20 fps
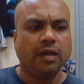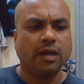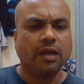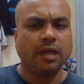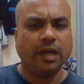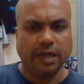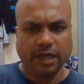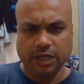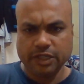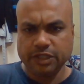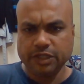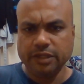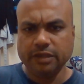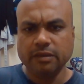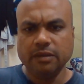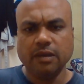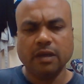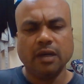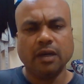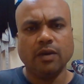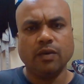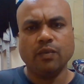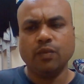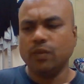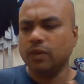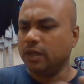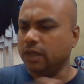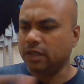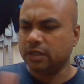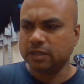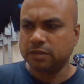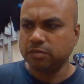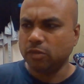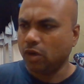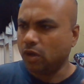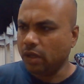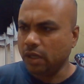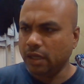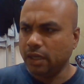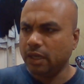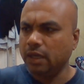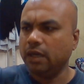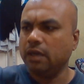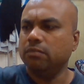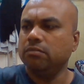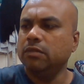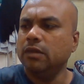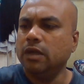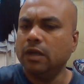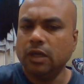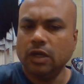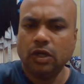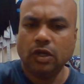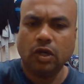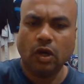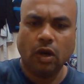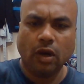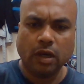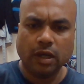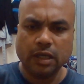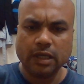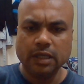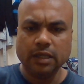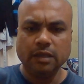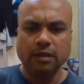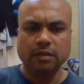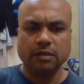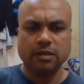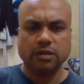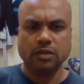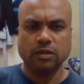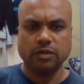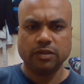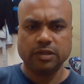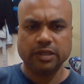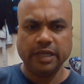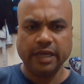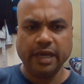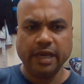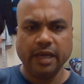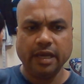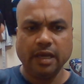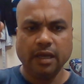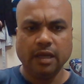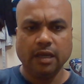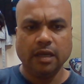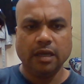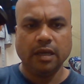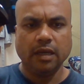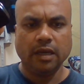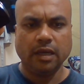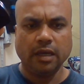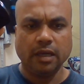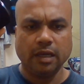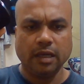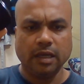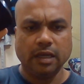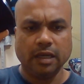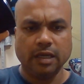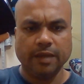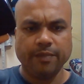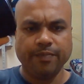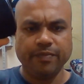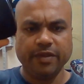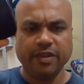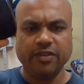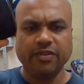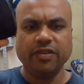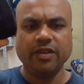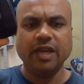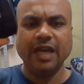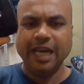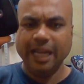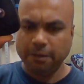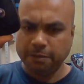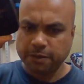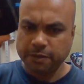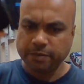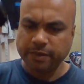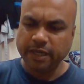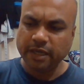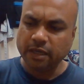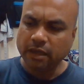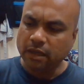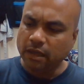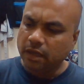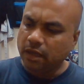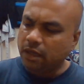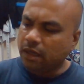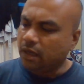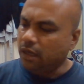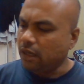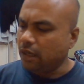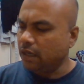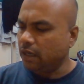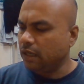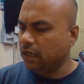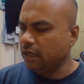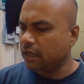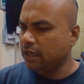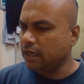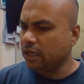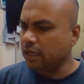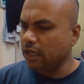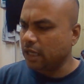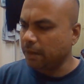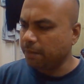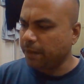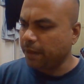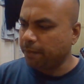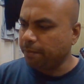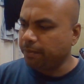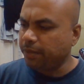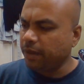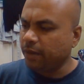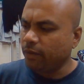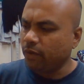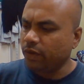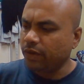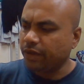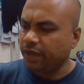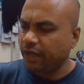connection, a small dongle, so to say. This helps me keep up with